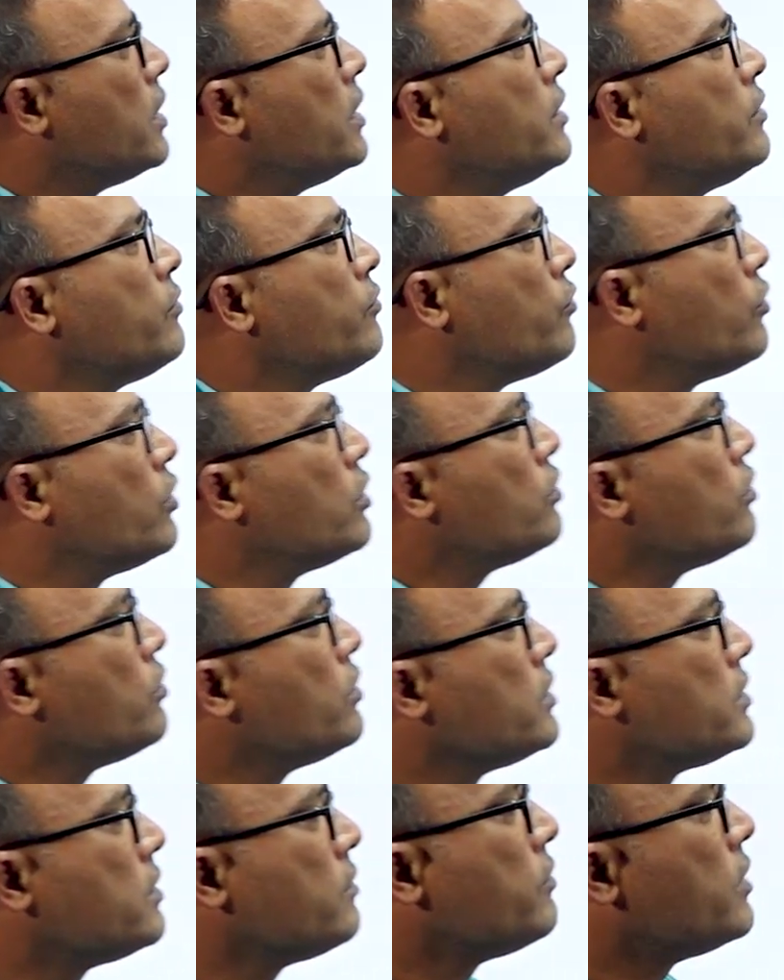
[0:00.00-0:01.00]
at
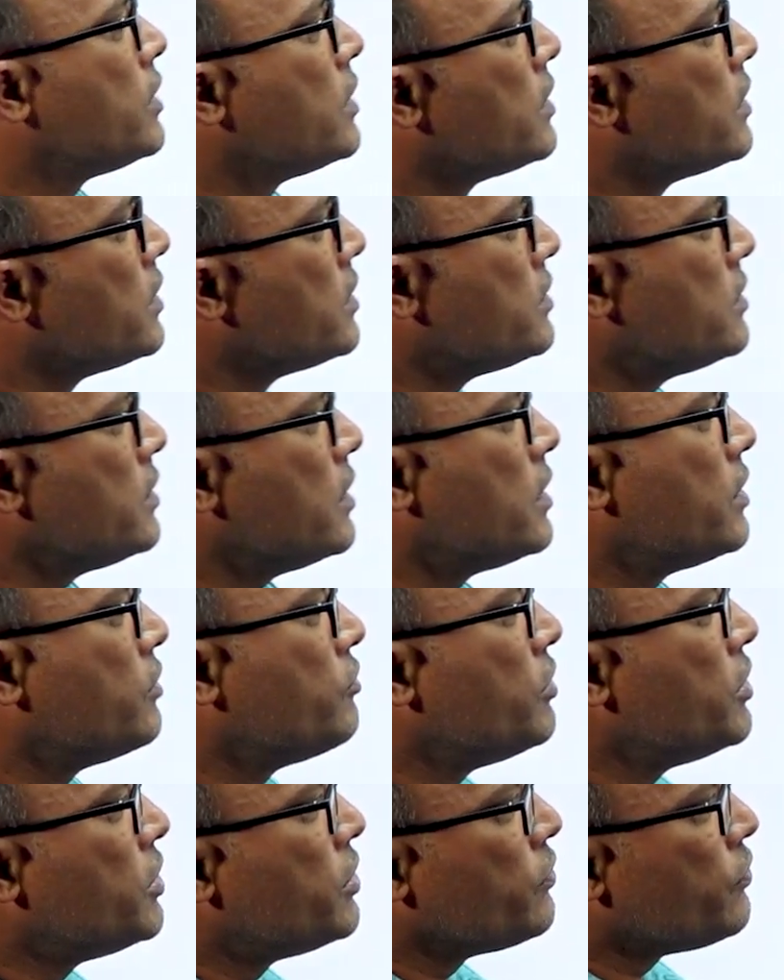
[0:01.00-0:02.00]
127 degrees, and you
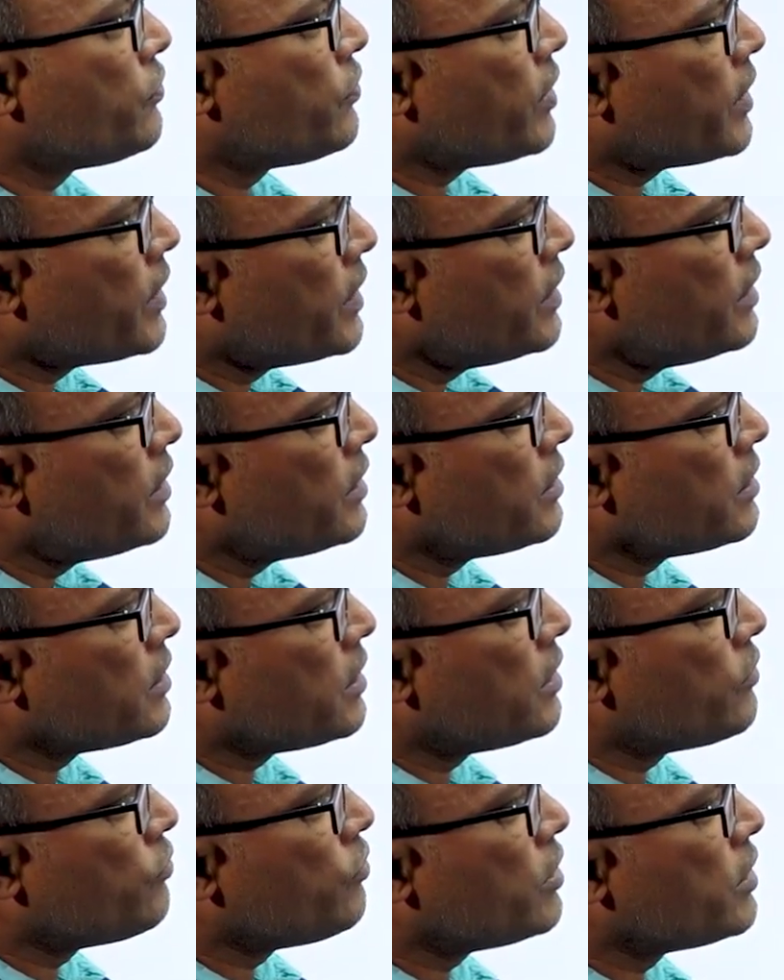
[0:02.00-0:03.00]
need to find,
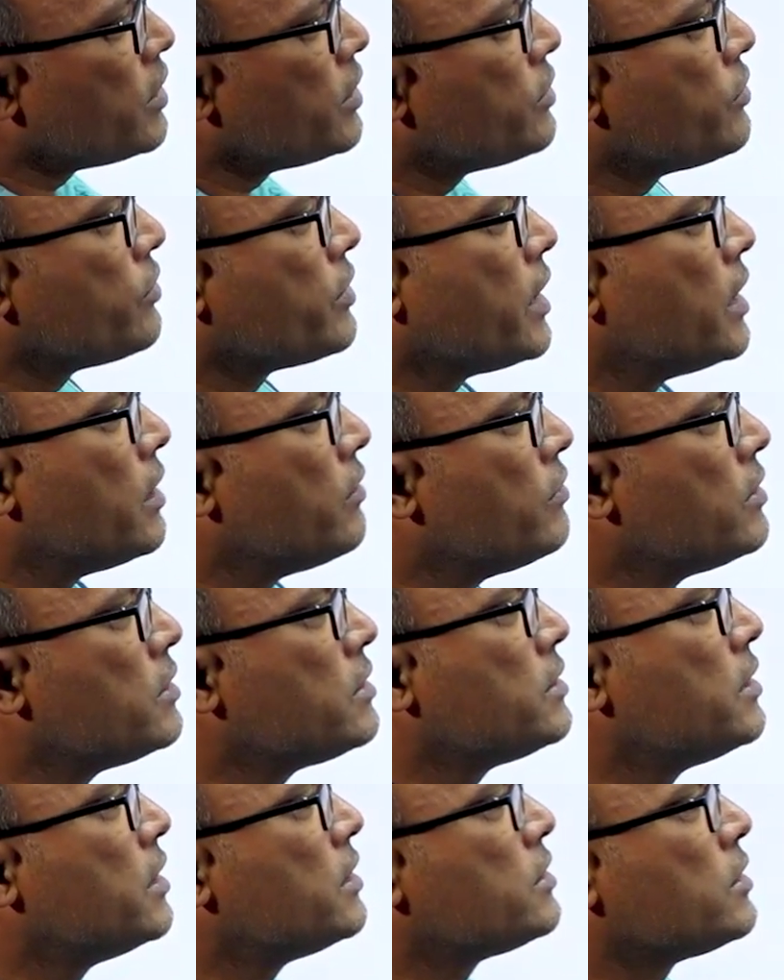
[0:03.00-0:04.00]
convert into
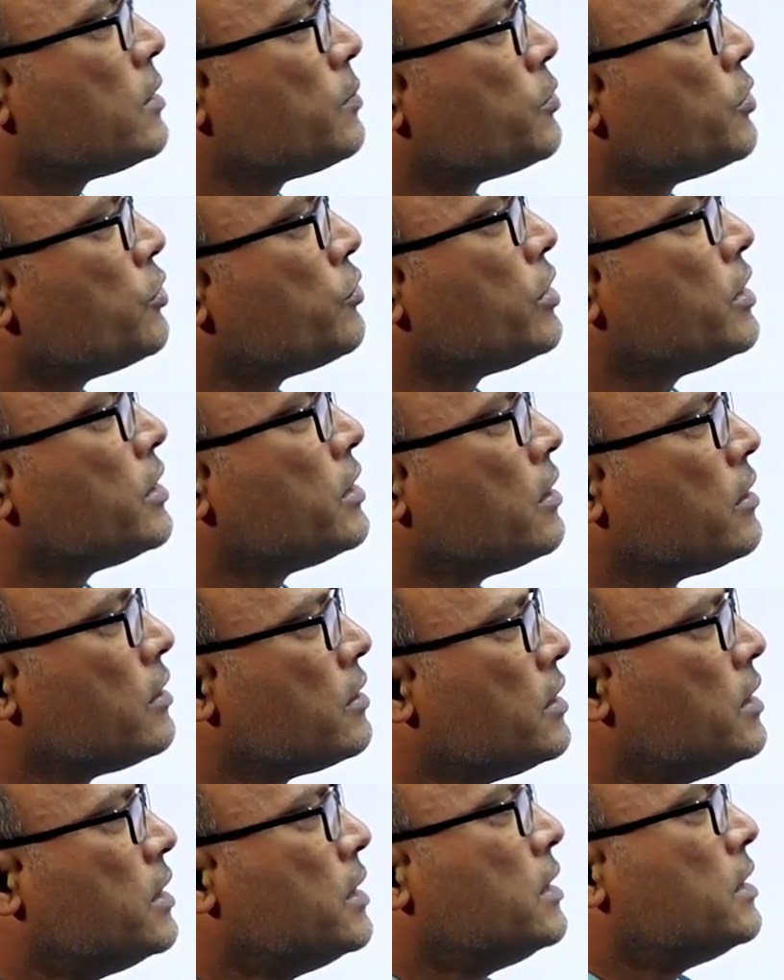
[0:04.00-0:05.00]
kelvins, then substitute in
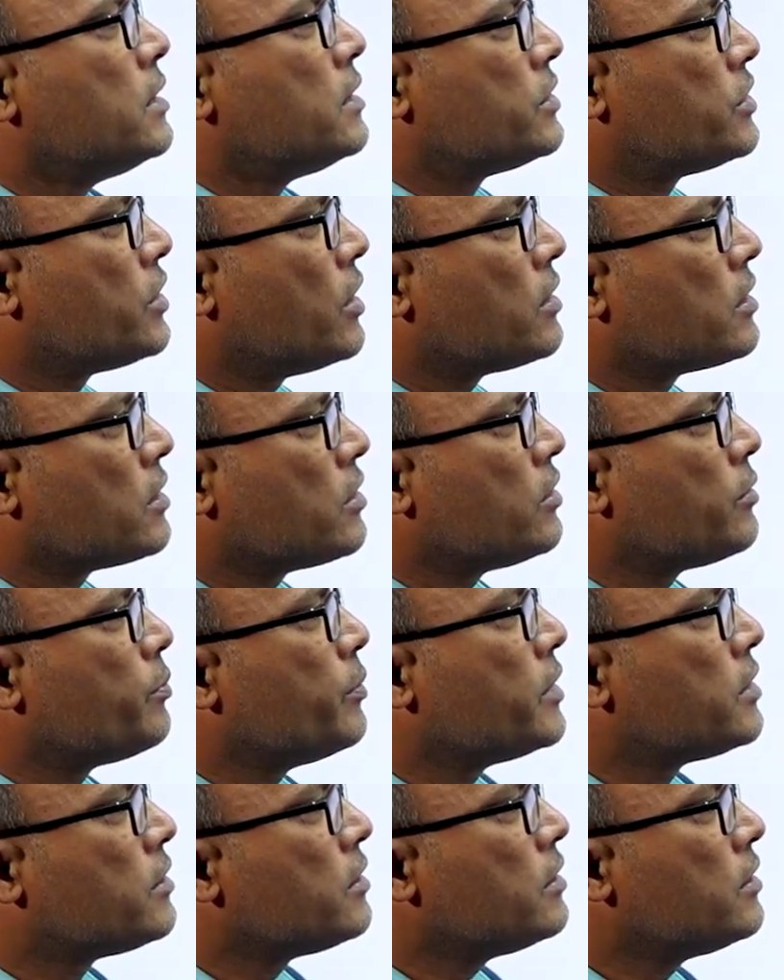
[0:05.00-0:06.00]
the shortcut
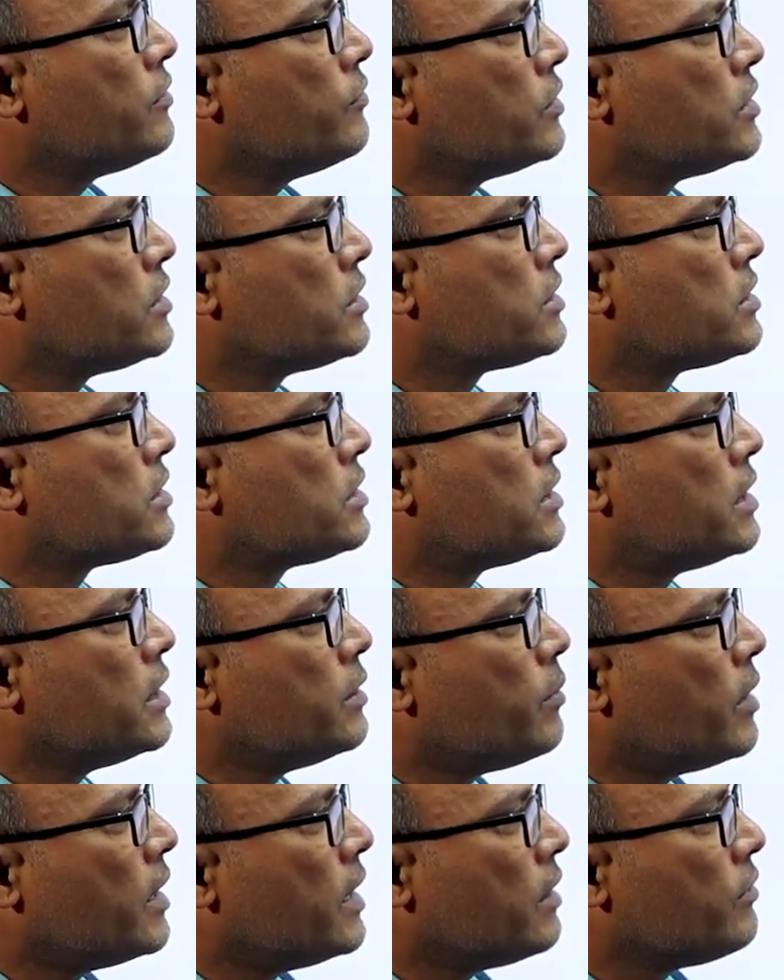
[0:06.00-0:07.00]
method, which is T
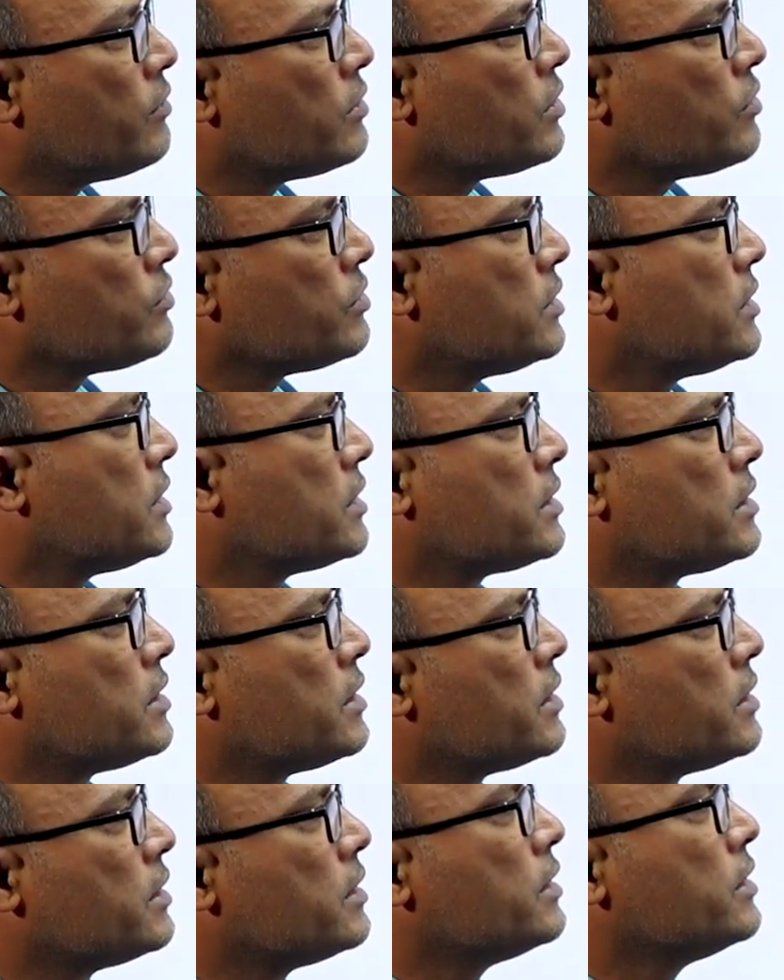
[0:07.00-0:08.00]
by
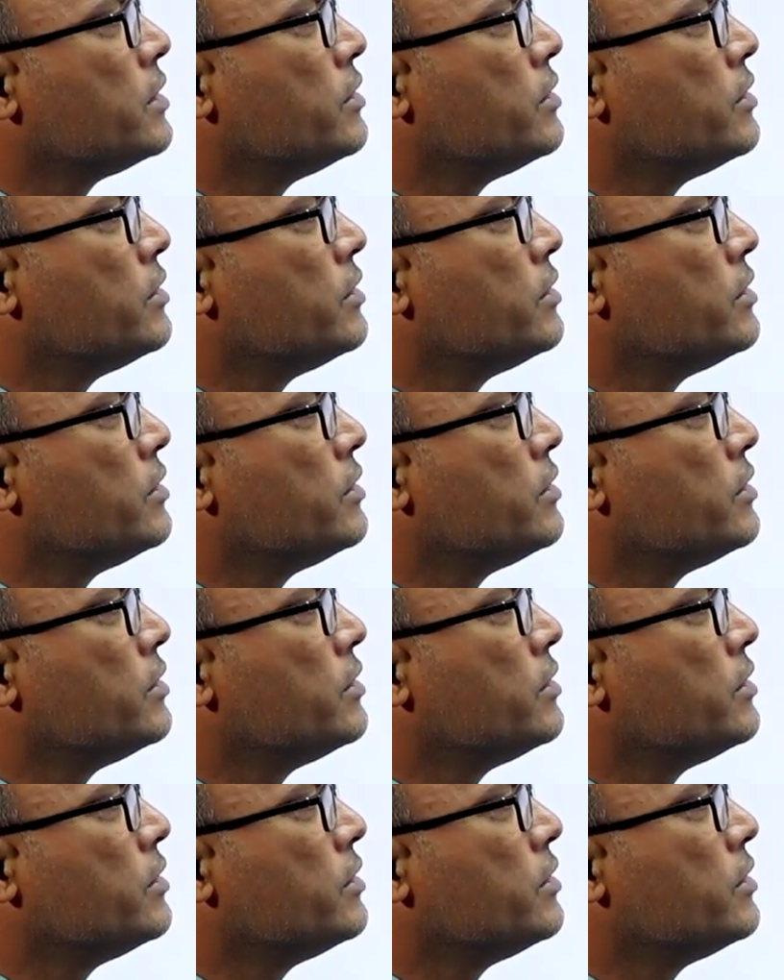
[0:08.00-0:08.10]
11,600.